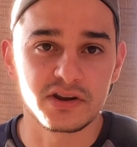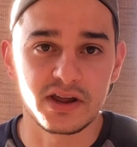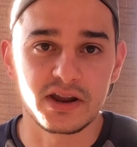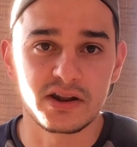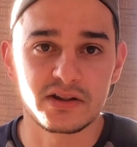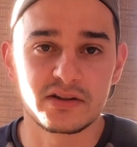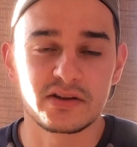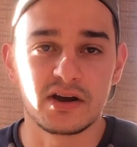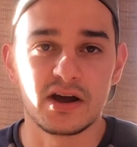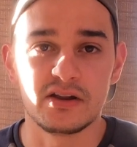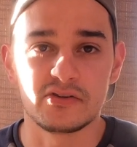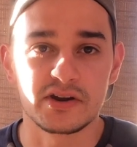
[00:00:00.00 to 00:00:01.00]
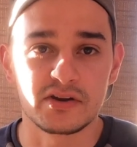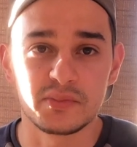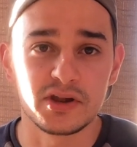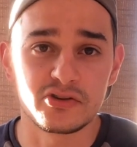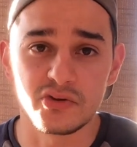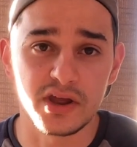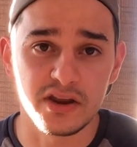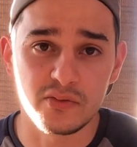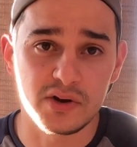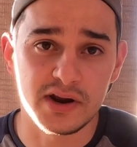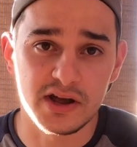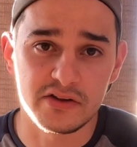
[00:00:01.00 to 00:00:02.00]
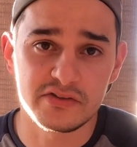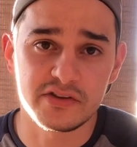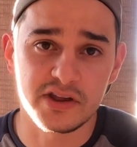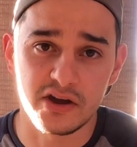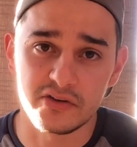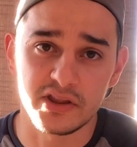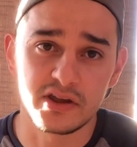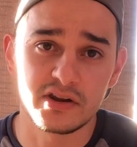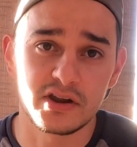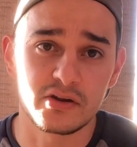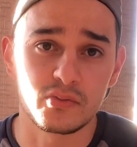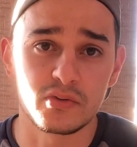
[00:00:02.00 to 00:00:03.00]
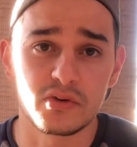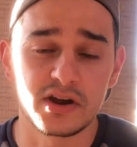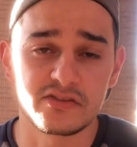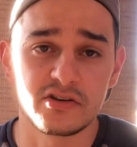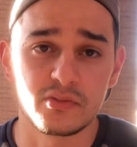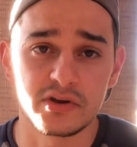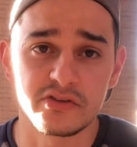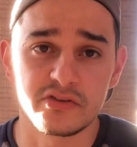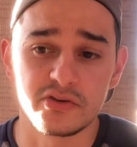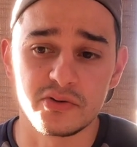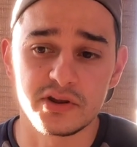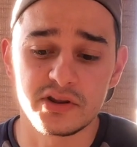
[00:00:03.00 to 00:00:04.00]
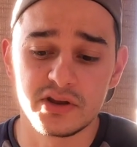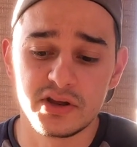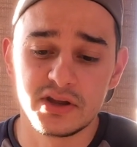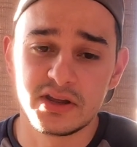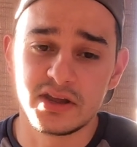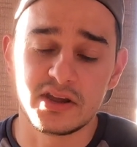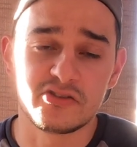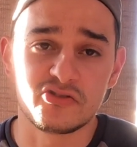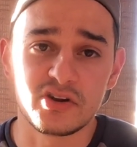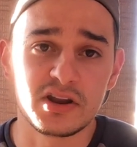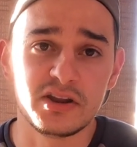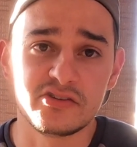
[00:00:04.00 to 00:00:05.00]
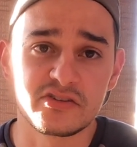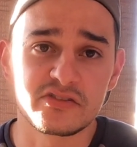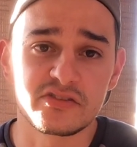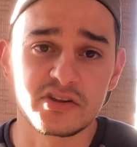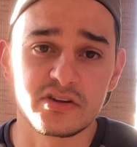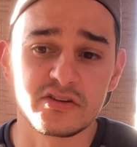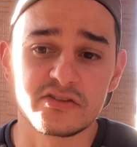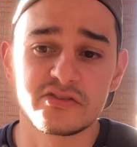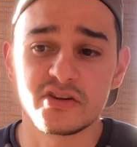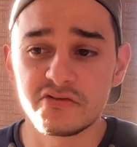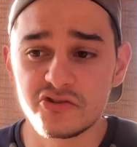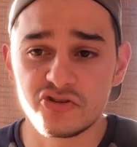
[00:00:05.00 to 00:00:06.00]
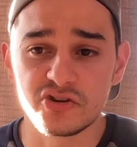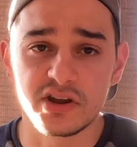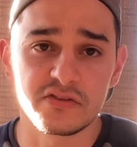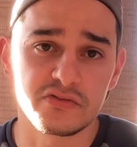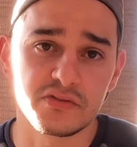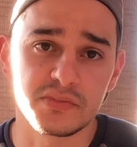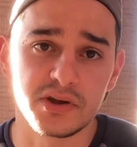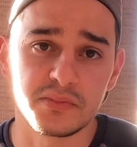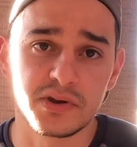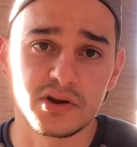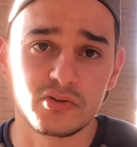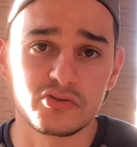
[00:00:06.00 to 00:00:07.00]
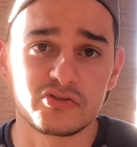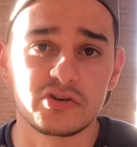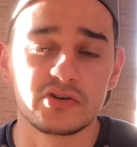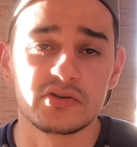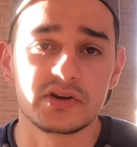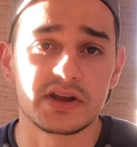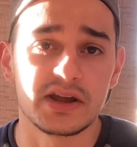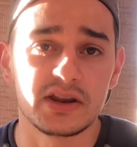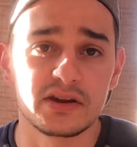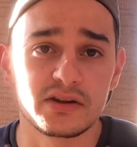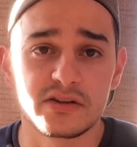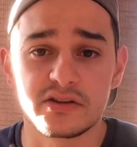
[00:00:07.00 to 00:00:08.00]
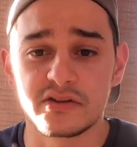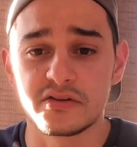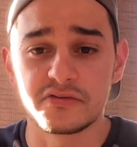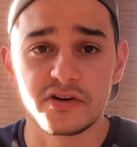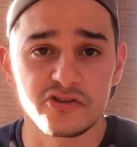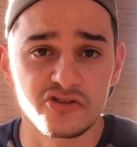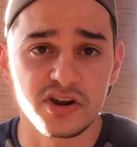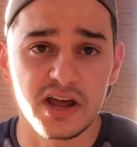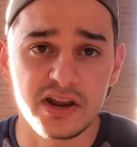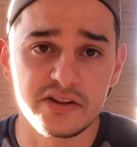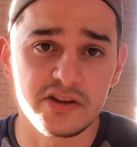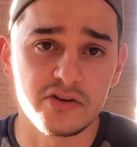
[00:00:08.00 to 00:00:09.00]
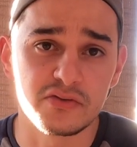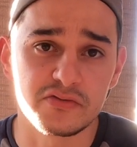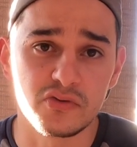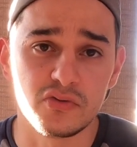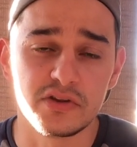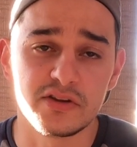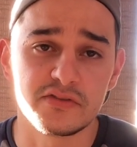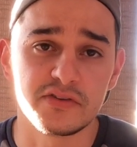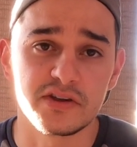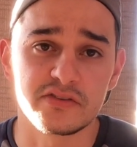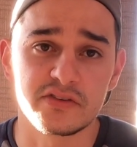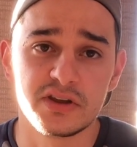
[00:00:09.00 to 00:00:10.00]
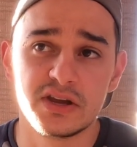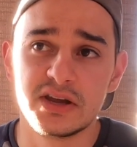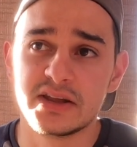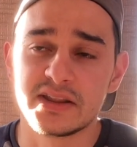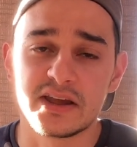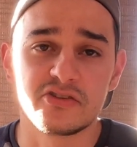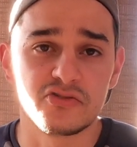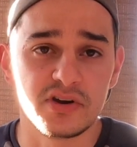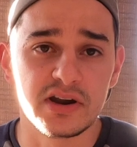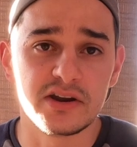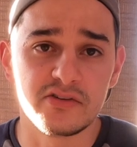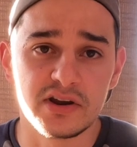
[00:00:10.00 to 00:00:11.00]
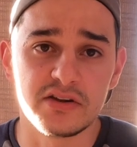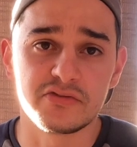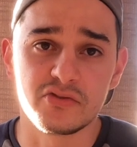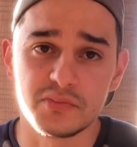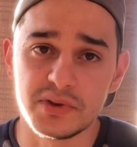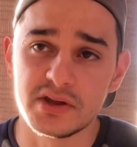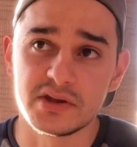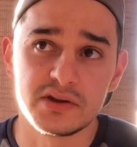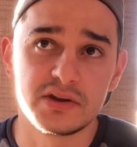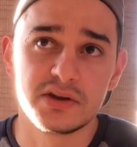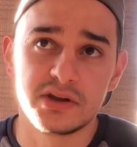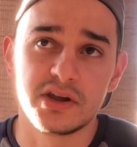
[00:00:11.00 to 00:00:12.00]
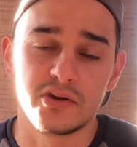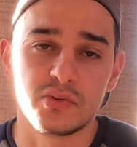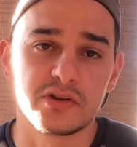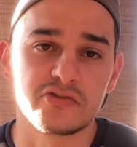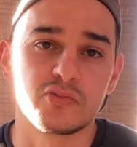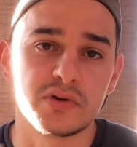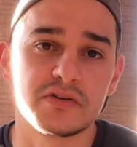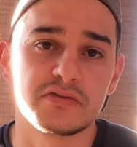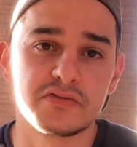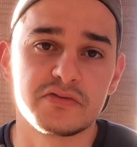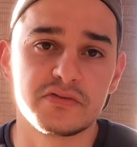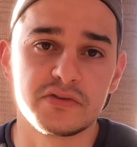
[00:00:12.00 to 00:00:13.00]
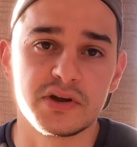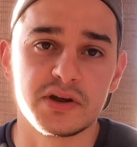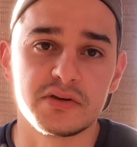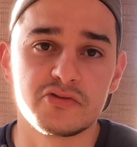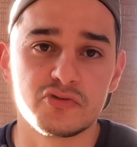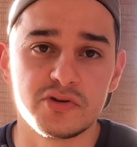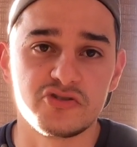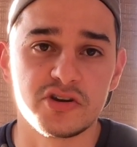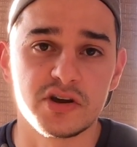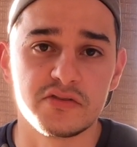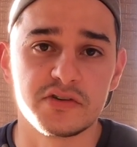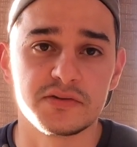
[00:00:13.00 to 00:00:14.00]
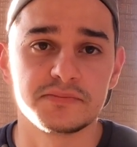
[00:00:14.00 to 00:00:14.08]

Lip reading: that I'll recommend to anyone else out there that actually wants to do it. It's really just the service you get from them, and also again the functionality with all these things. That's really for me, it was worth switching over.